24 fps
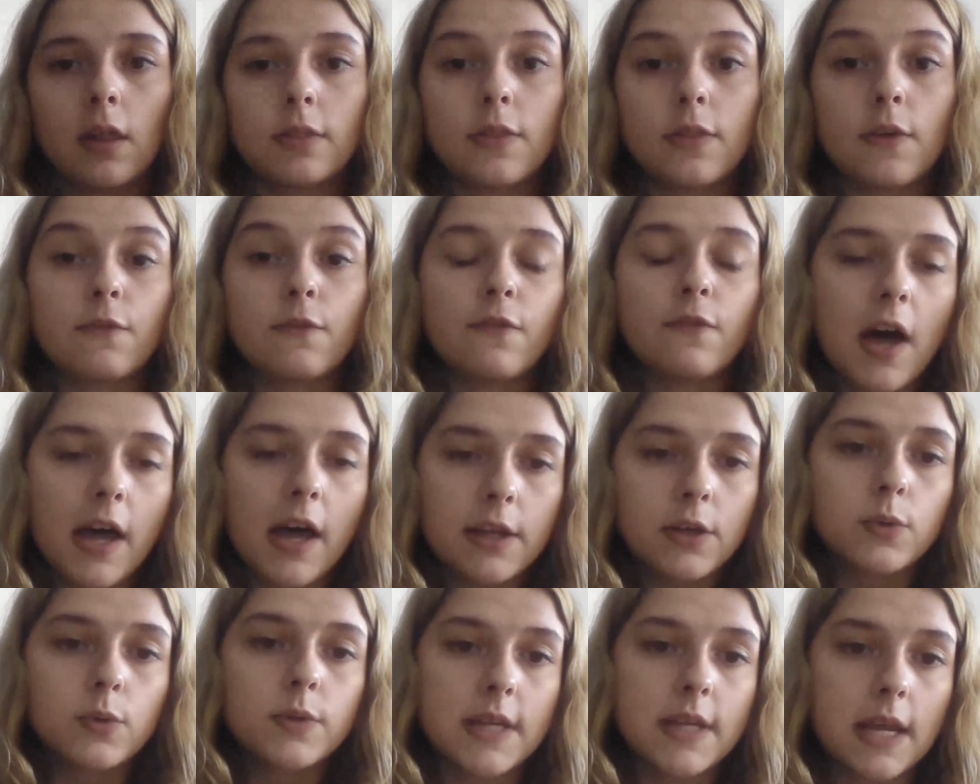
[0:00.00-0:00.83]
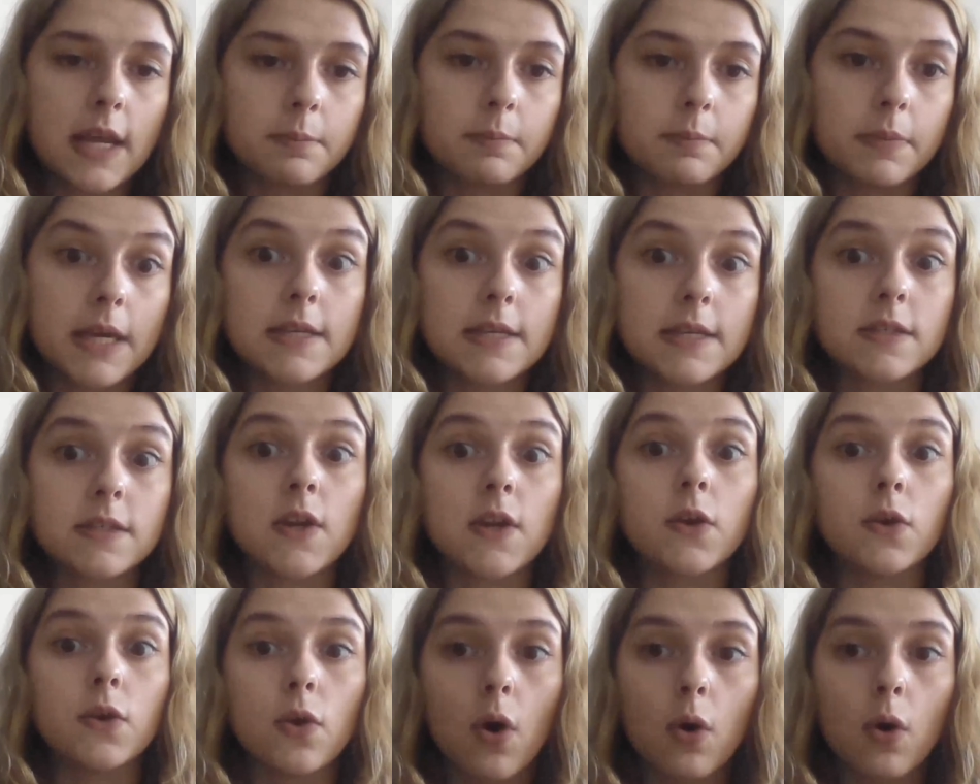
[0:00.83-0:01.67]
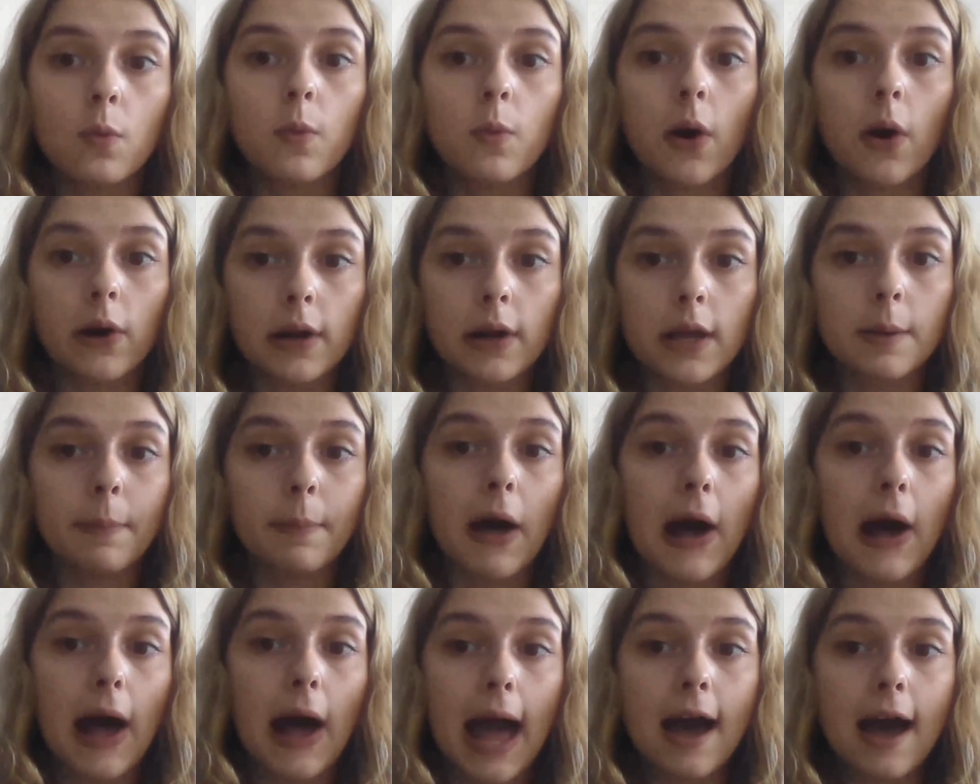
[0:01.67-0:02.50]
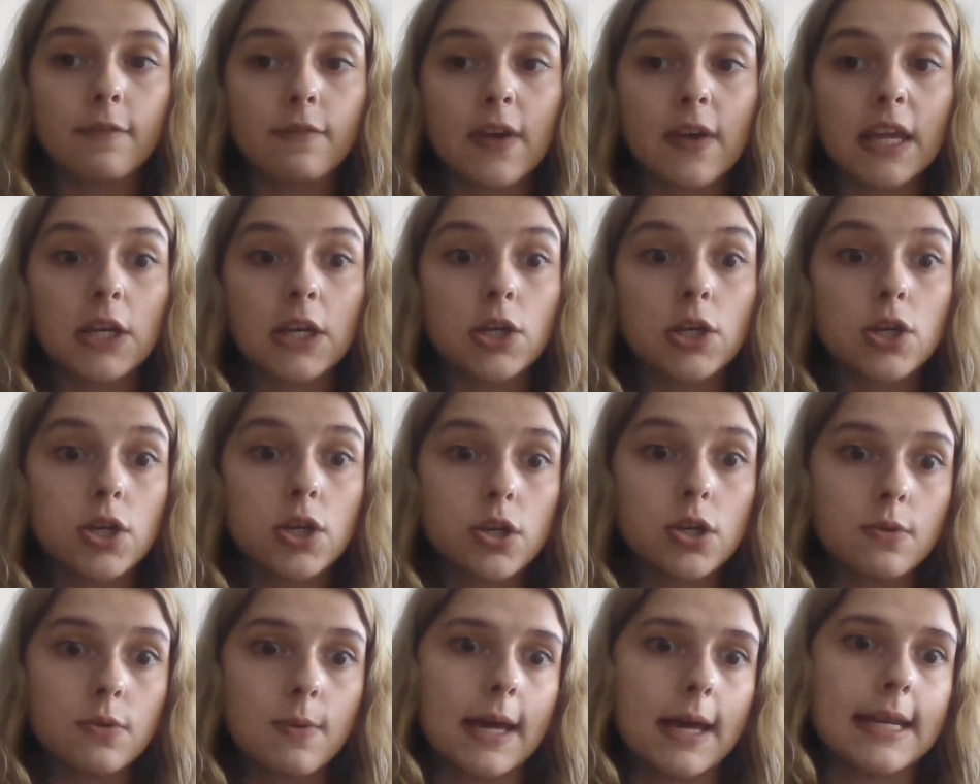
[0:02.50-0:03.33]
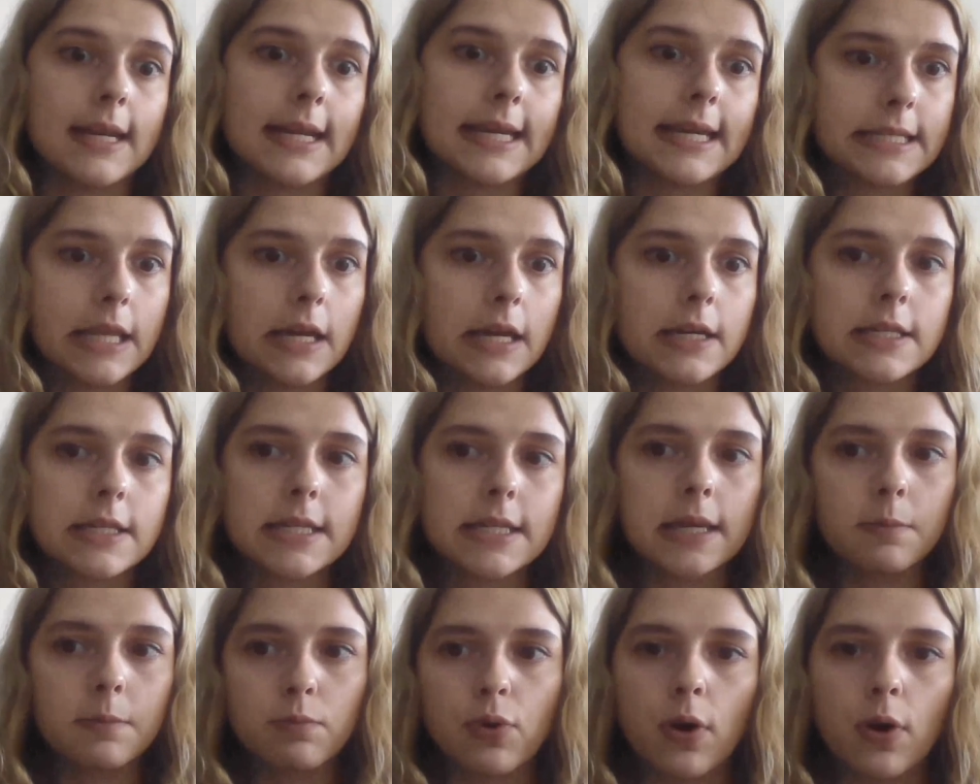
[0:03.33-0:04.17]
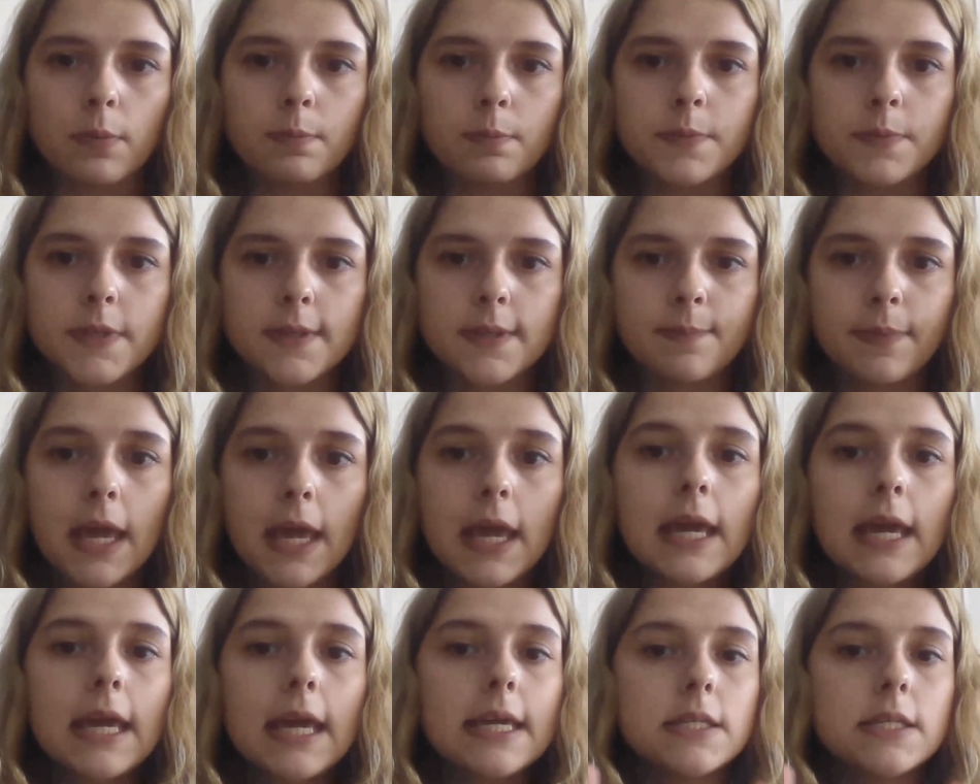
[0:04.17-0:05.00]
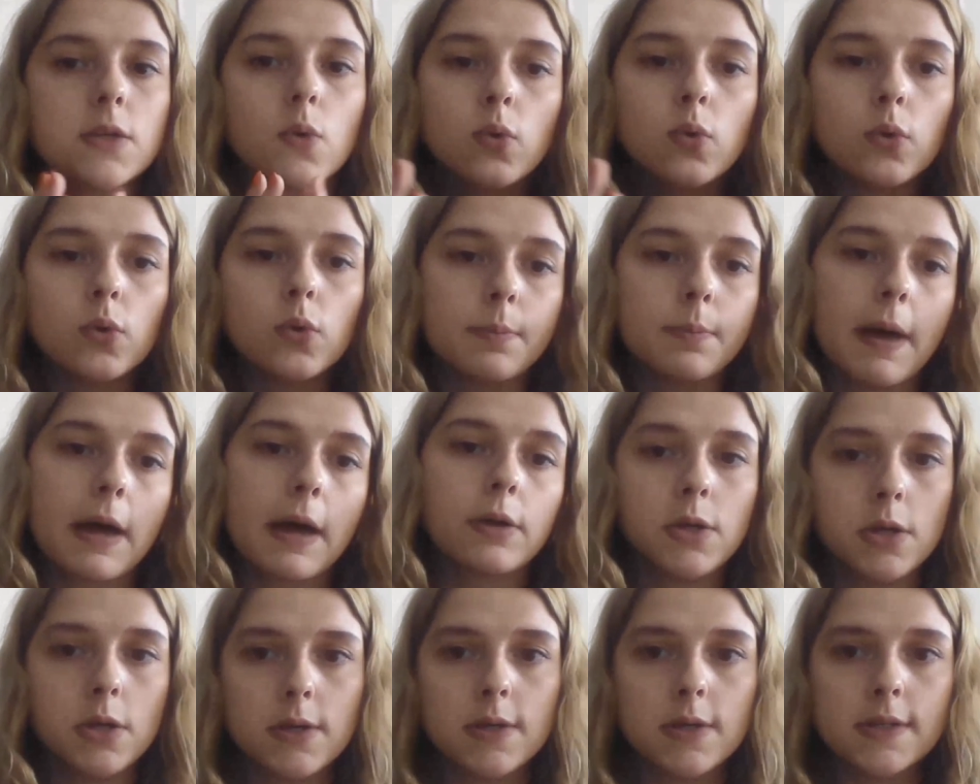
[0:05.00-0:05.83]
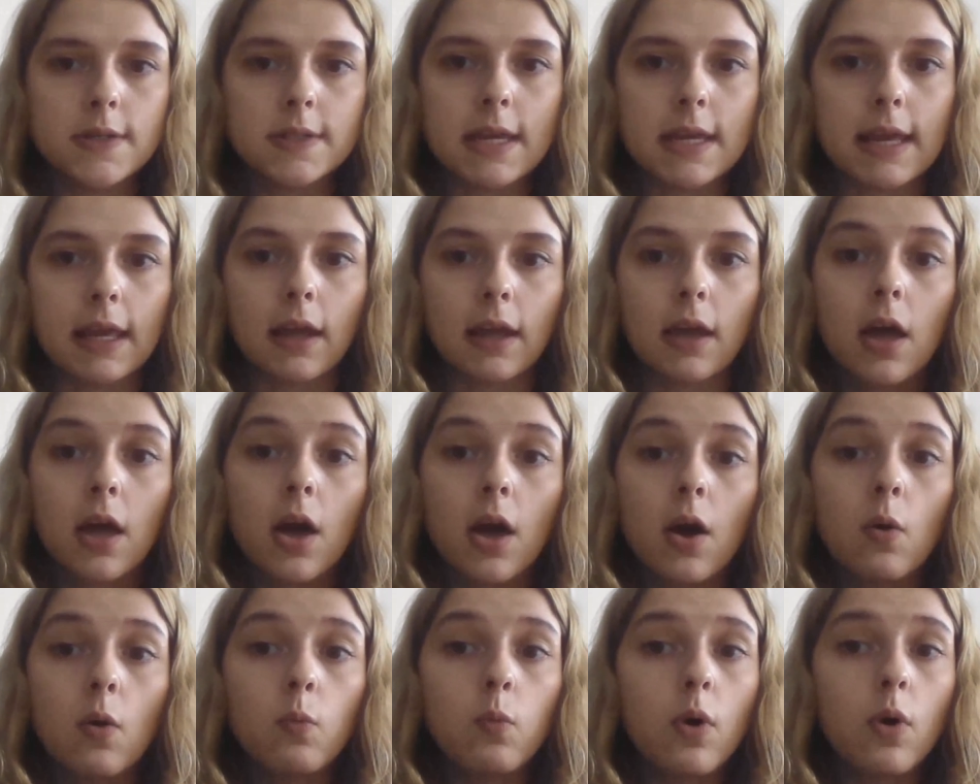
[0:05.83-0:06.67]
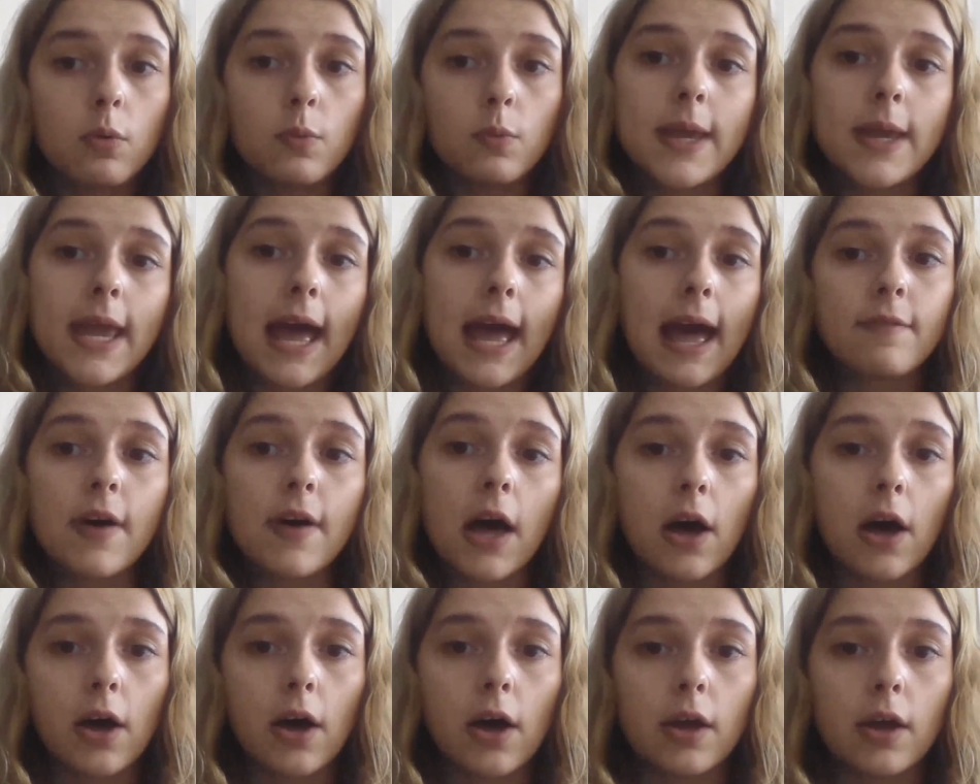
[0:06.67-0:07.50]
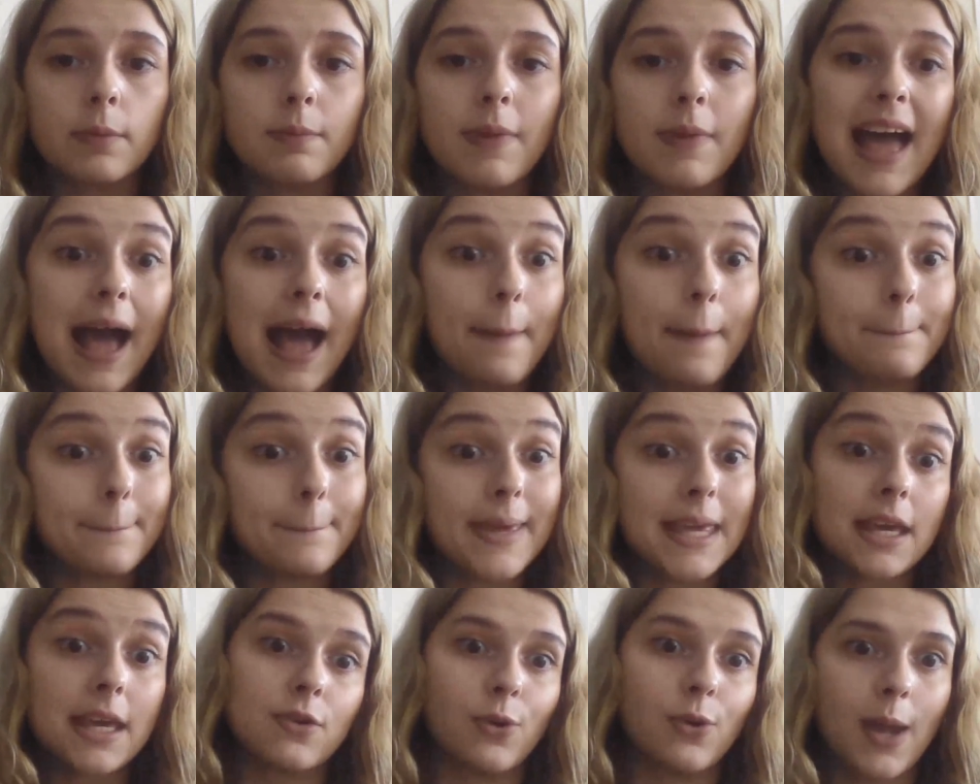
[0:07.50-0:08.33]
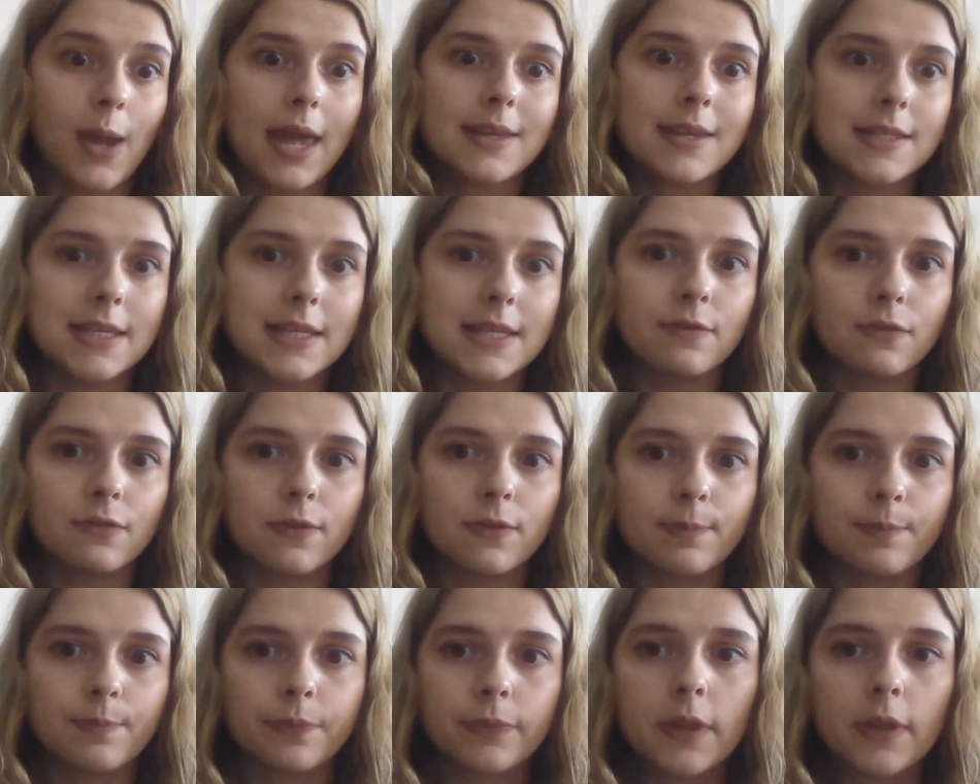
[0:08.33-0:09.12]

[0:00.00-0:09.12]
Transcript: The final tip is to not worry about having new and exciting props. It's all about using what we have at home and being creative.